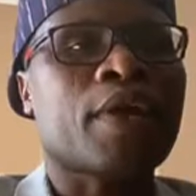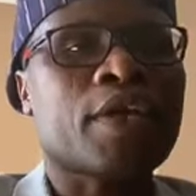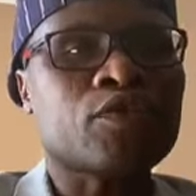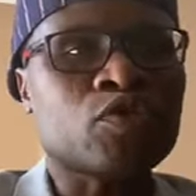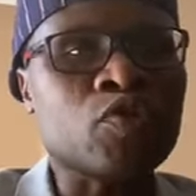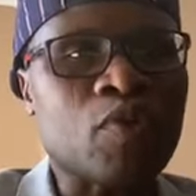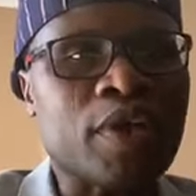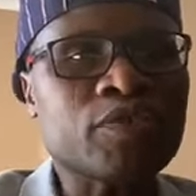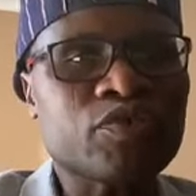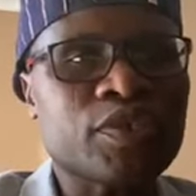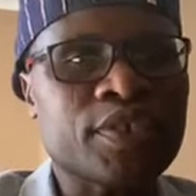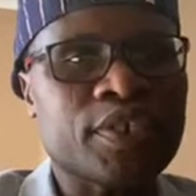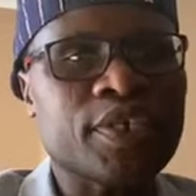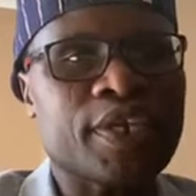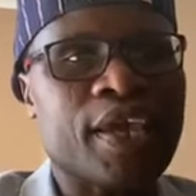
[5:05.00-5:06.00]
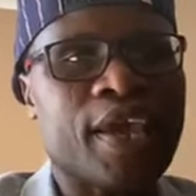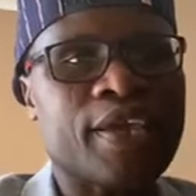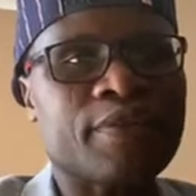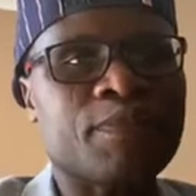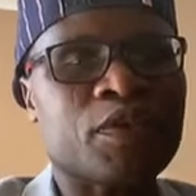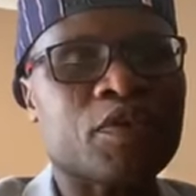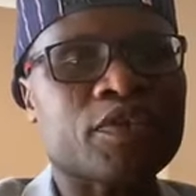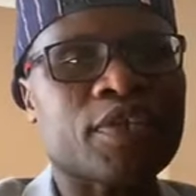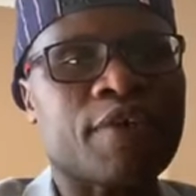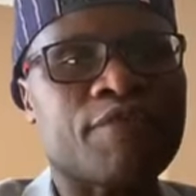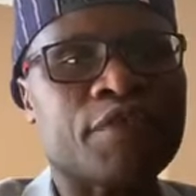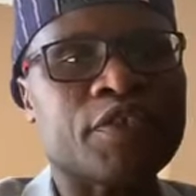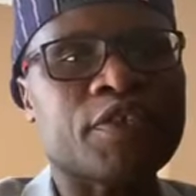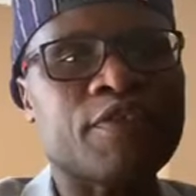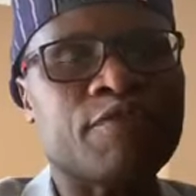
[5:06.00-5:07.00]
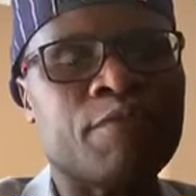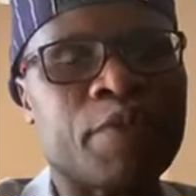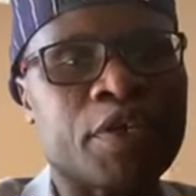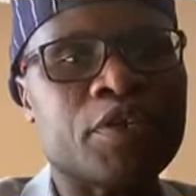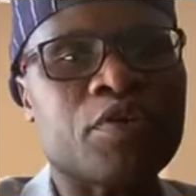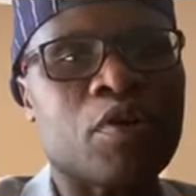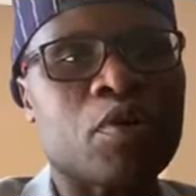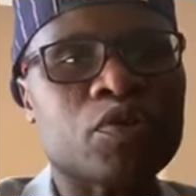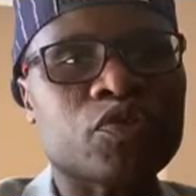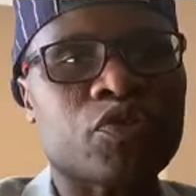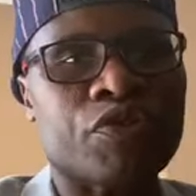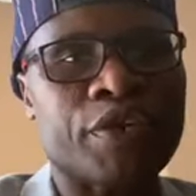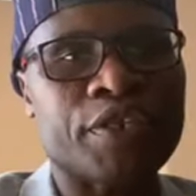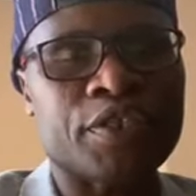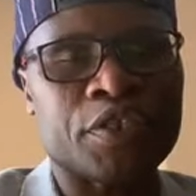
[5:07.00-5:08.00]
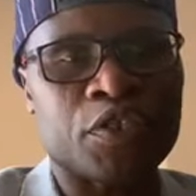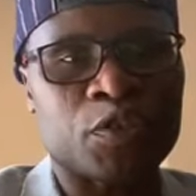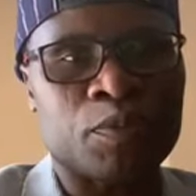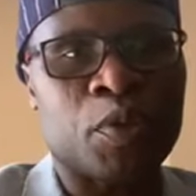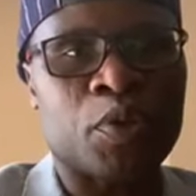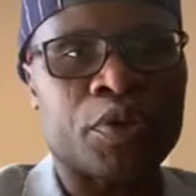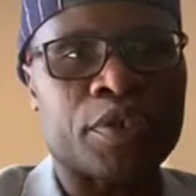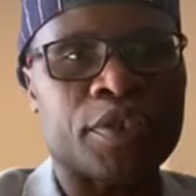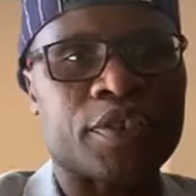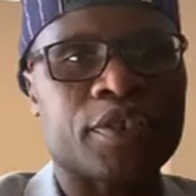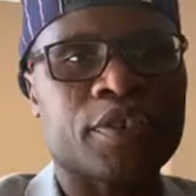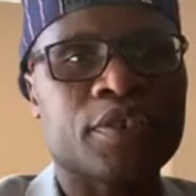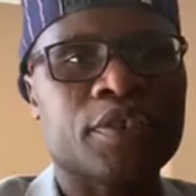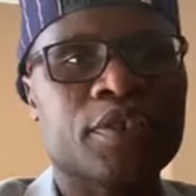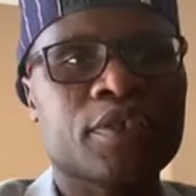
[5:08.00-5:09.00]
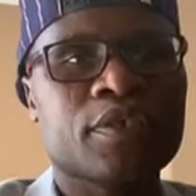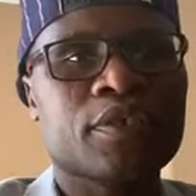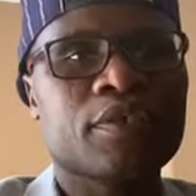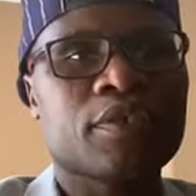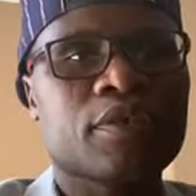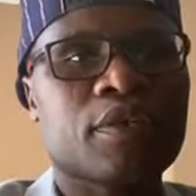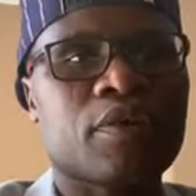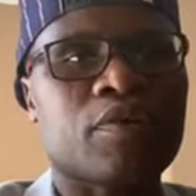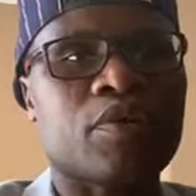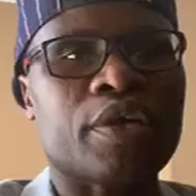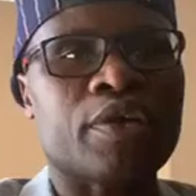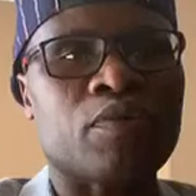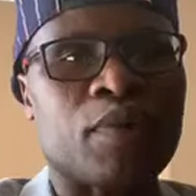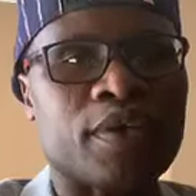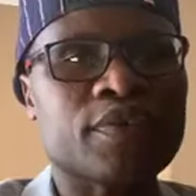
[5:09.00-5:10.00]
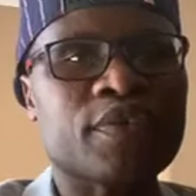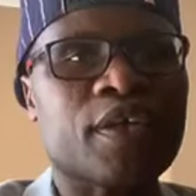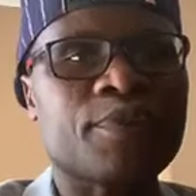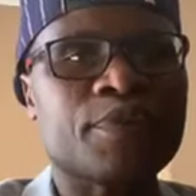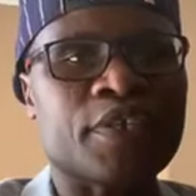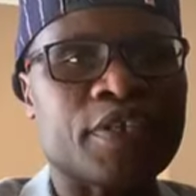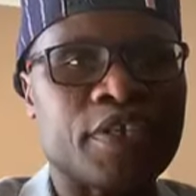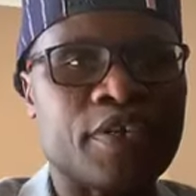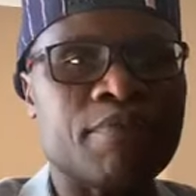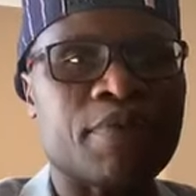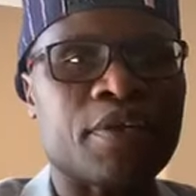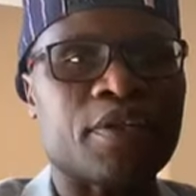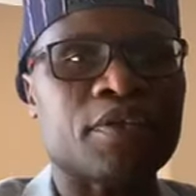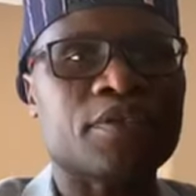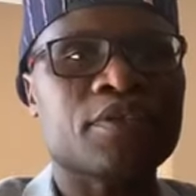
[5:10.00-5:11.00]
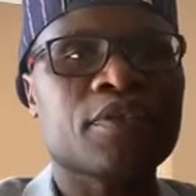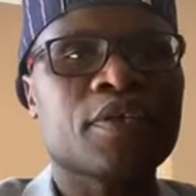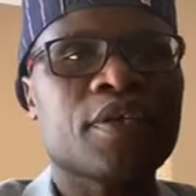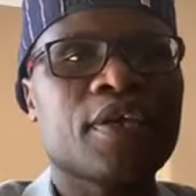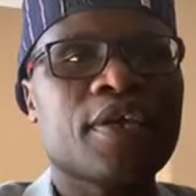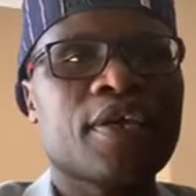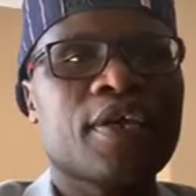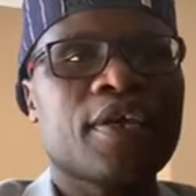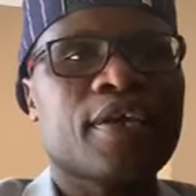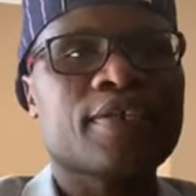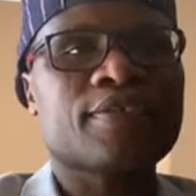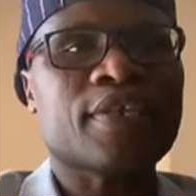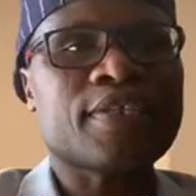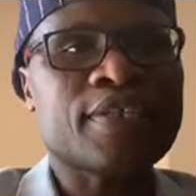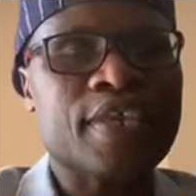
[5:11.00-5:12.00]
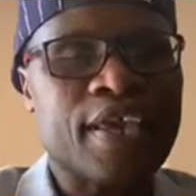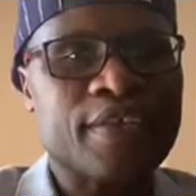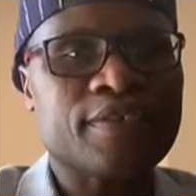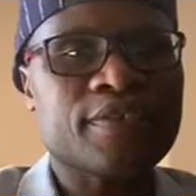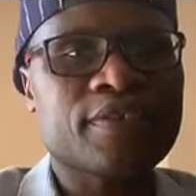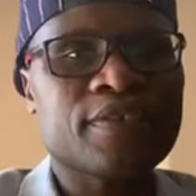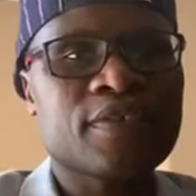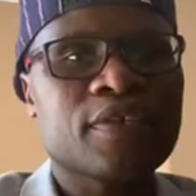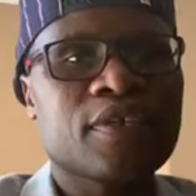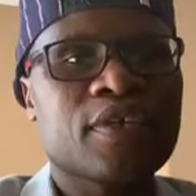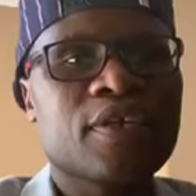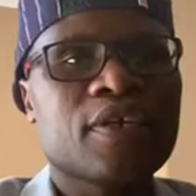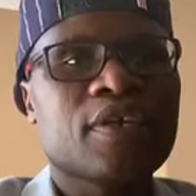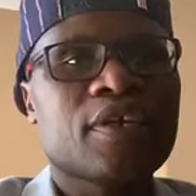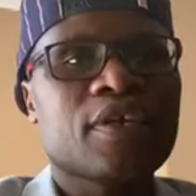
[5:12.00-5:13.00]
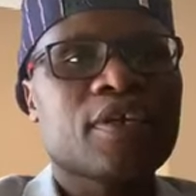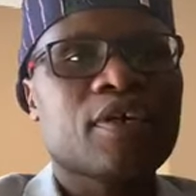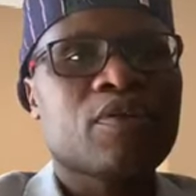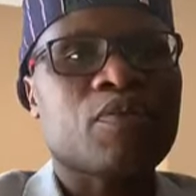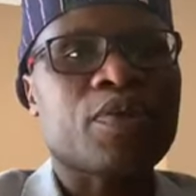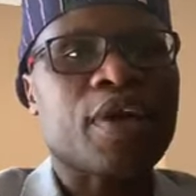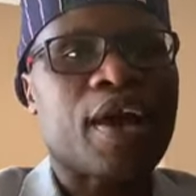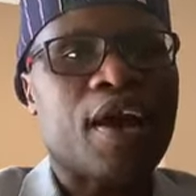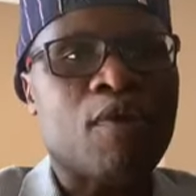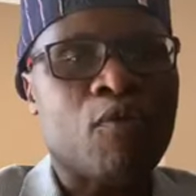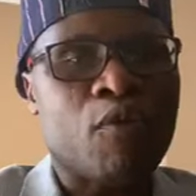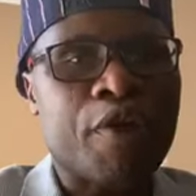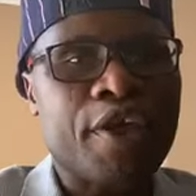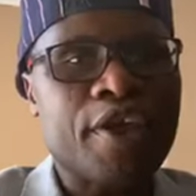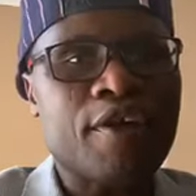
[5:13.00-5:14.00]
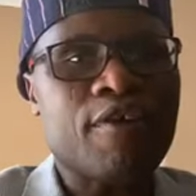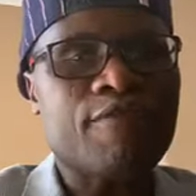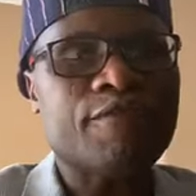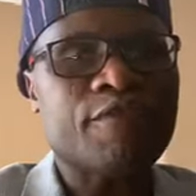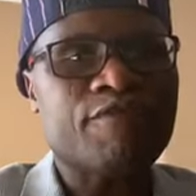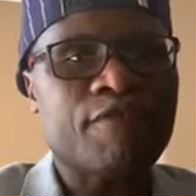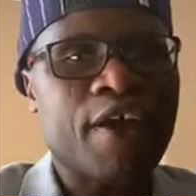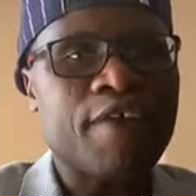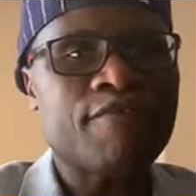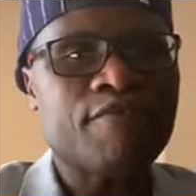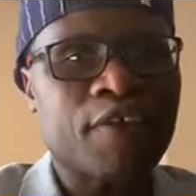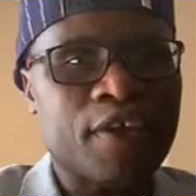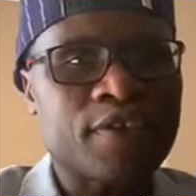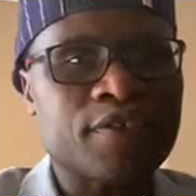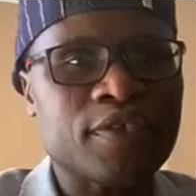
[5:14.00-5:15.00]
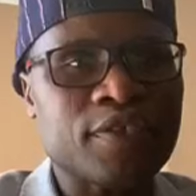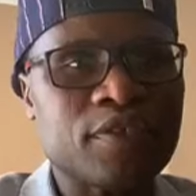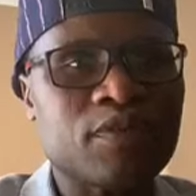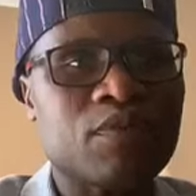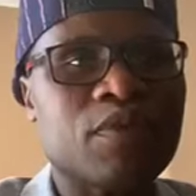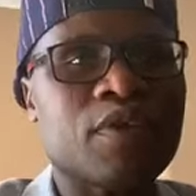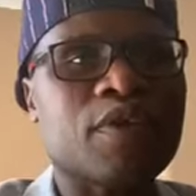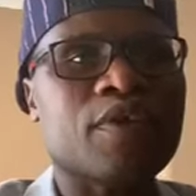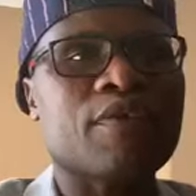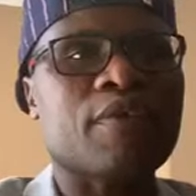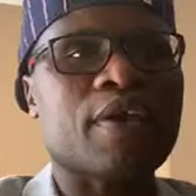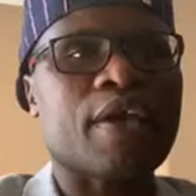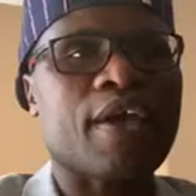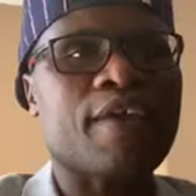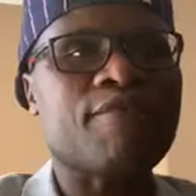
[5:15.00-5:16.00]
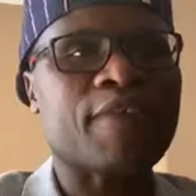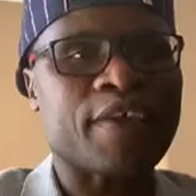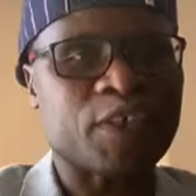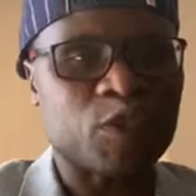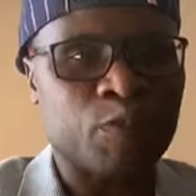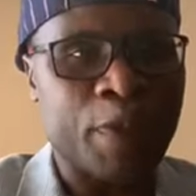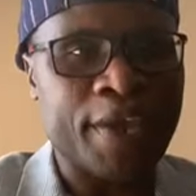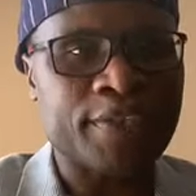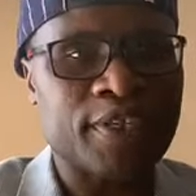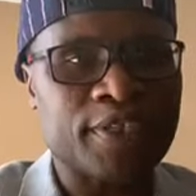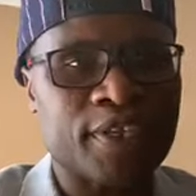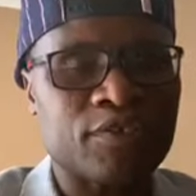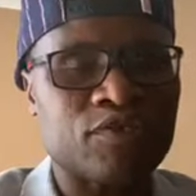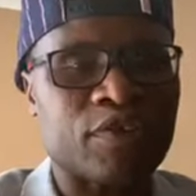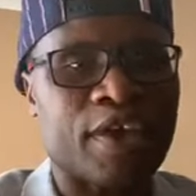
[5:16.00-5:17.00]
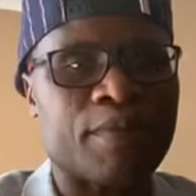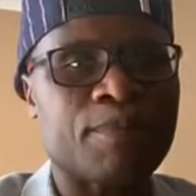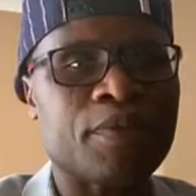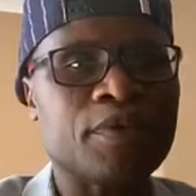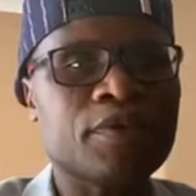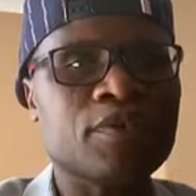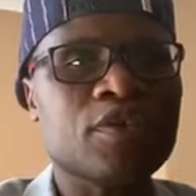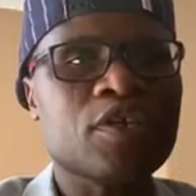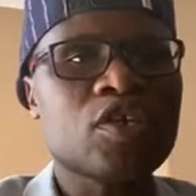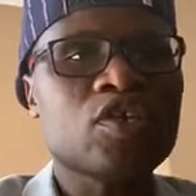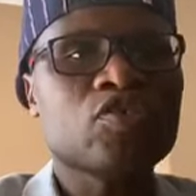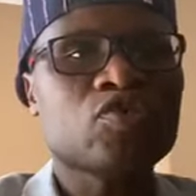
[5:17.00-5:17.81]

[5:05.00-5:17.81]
What I do want to indicate, because I've received many calls already this morning, or in WhatsApps and emails, is that yes, we are aware of the five phases. We have expected that to happen.